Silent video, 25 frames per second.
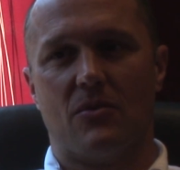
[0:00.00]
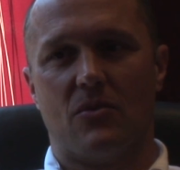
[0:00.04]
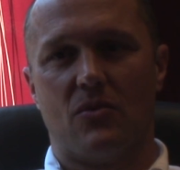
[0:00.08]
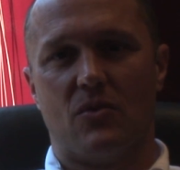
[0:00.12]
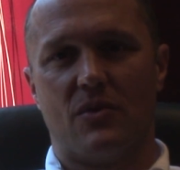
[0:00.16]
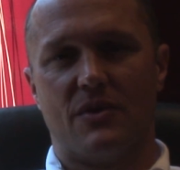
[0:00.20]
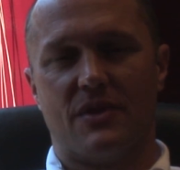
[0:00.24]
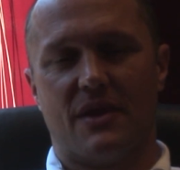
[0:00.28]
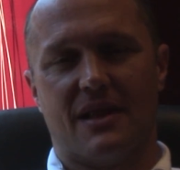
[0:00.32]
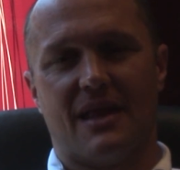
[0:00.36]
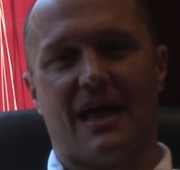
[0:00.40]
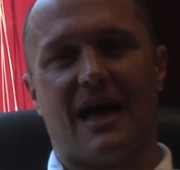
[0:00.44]

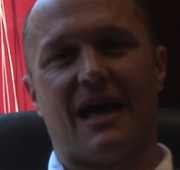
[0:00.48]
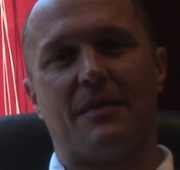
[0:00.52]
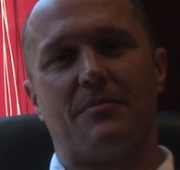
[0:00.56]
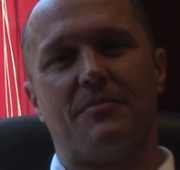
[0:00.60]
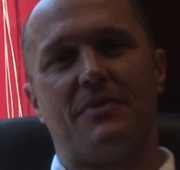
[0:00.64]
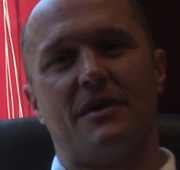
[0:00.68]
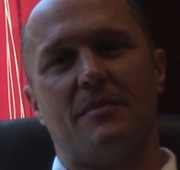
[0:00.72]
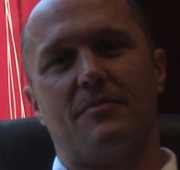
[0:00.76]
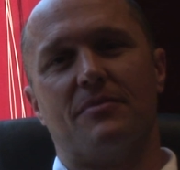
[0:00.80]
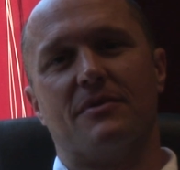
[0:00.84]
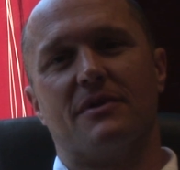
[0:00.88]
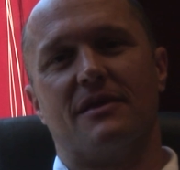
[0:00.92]
with a lot of
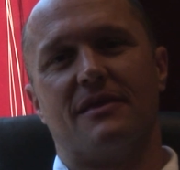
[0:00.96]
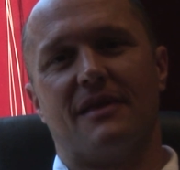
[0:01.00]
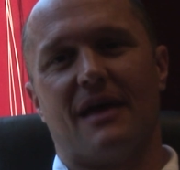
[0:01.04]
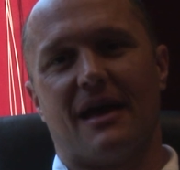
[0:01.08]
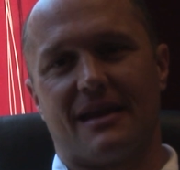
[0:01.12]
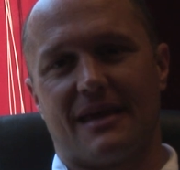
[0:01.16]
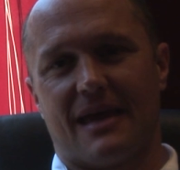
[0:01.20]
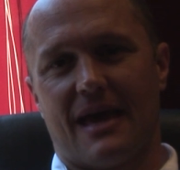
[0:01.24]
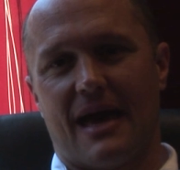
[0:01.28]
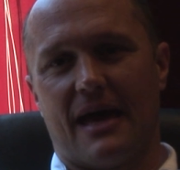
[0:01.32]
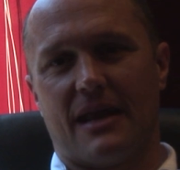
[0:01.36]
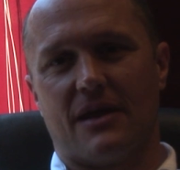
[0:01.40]
people in
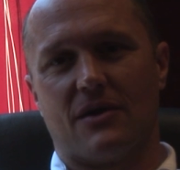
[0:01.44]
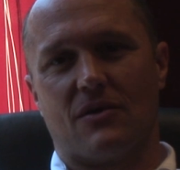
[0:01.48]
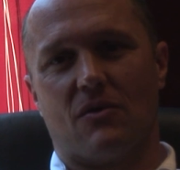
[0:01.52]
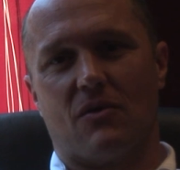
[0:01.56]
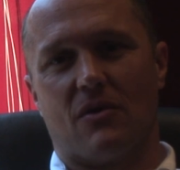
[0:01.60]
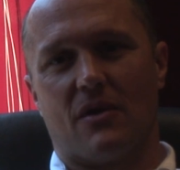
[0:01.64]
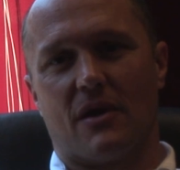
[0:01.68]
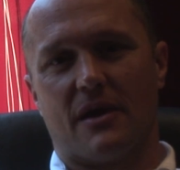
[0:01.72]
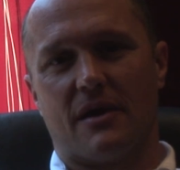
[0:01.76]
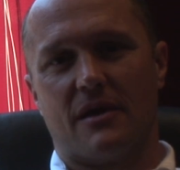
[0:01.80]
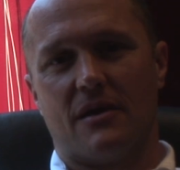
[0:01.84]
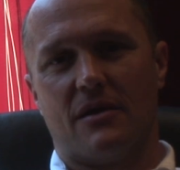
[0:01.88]
that
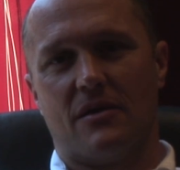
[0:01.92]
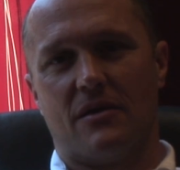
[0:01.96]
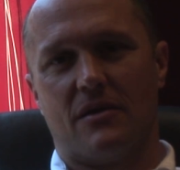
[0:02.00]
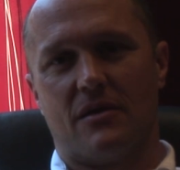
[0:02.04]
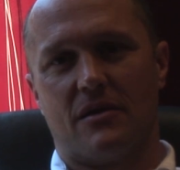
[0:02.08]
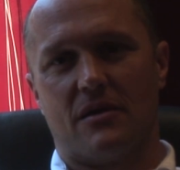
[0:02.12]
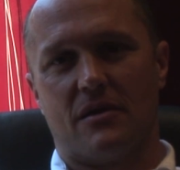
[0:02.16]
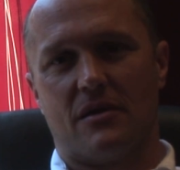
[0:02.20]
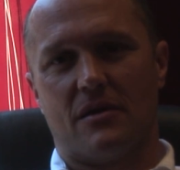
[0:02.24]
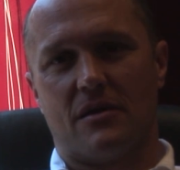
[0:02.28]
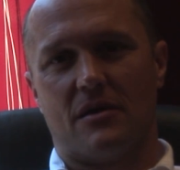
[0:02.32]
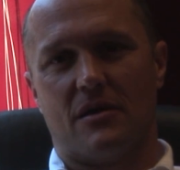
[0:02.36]
category
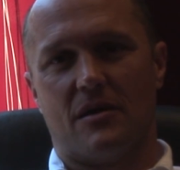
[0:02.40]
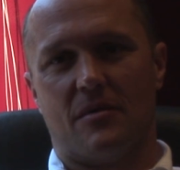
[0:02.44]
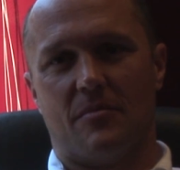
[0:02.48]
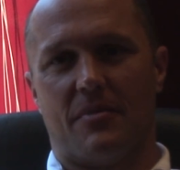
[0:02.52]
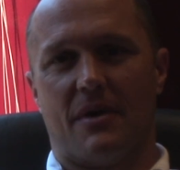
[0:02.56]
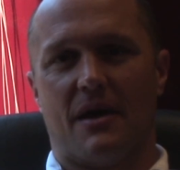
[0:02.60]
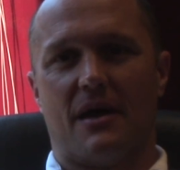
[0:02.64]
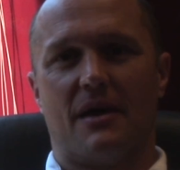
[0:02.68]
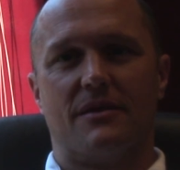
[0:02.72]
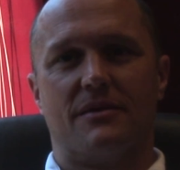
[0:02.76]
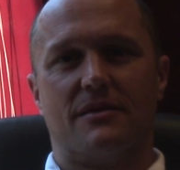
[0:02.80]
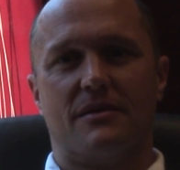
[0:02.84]

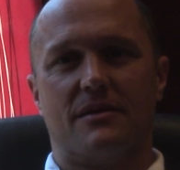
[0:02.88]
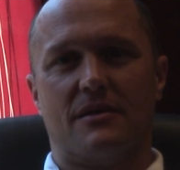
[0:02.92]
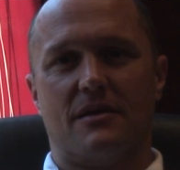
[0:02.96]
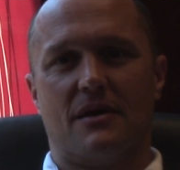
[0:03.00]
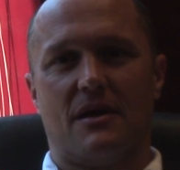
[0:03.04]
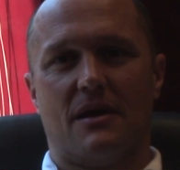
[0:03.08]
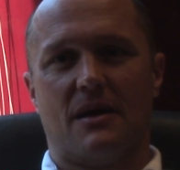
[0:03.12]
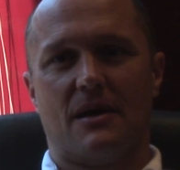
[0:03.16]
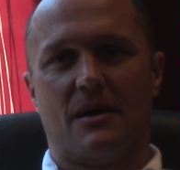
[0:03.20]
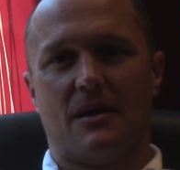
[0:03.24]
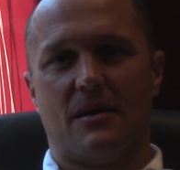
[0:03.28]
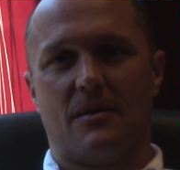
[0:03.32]
about
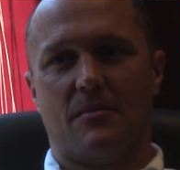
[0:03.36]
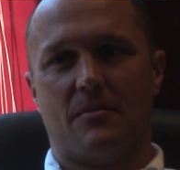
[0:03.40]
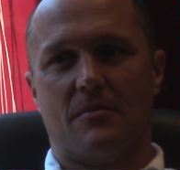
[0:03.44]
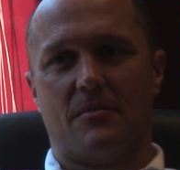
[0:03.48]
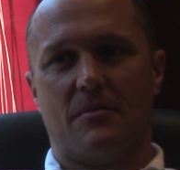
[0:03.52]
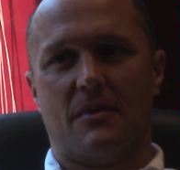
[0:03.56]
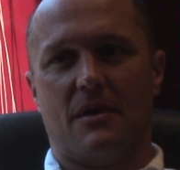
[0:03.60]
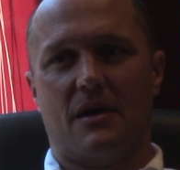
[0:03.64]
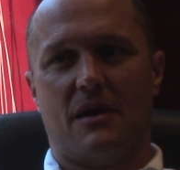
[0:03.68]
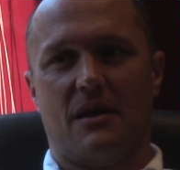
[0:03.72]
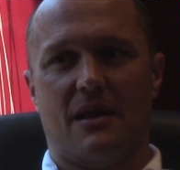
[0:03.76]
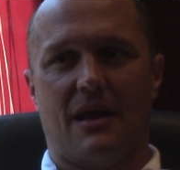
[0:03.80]

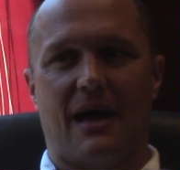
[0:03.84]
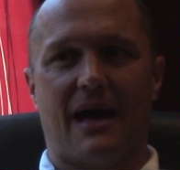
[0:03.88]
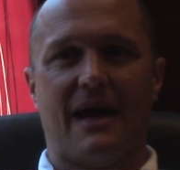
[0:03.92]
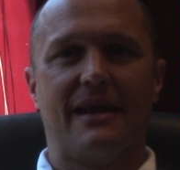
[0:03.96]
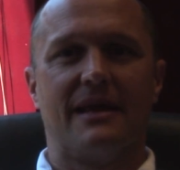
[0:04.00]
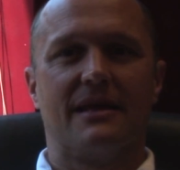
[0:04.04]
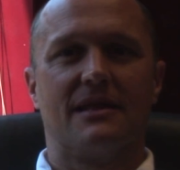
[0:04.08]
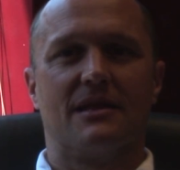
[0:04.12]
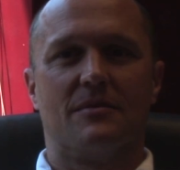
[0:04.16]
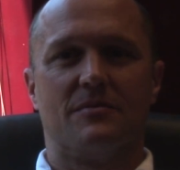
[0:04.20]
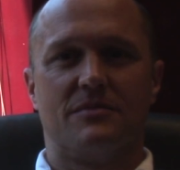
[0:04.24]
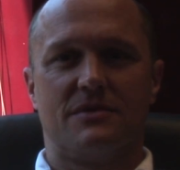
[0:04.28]

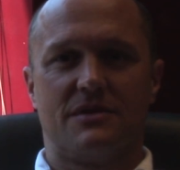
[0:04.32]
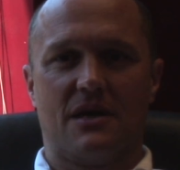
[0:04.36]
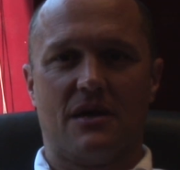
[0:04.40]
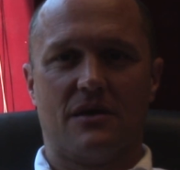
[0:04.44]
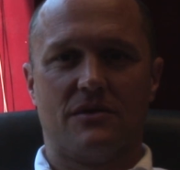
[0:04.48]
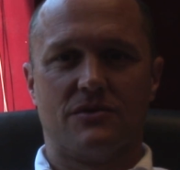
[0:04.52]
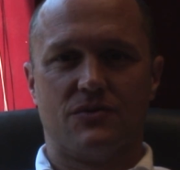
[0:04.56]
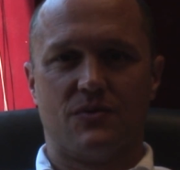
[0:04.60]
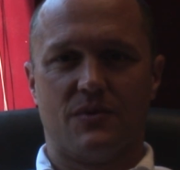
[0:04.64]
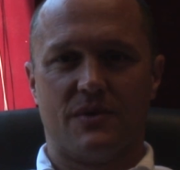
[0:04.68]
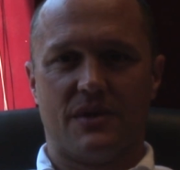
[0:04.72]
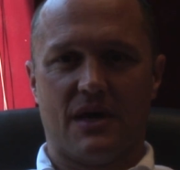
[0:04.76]
aligning
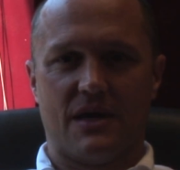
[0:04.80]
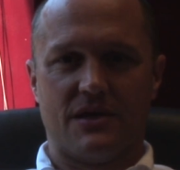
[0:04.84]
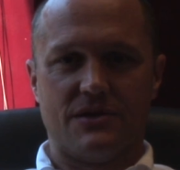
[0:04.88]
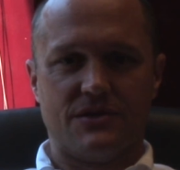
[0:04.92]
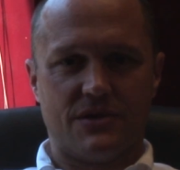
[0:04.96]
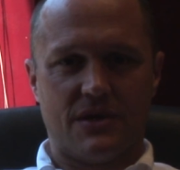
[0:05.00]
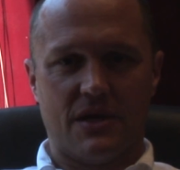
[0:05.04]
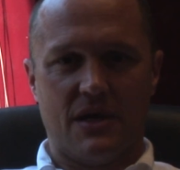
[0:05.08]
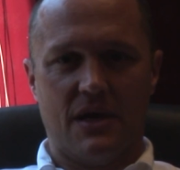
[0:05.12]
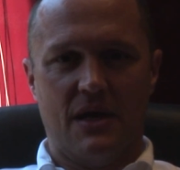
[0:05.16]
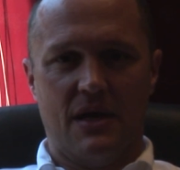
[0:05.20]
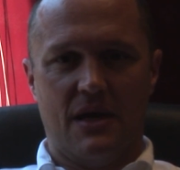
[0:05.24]
themselves with us.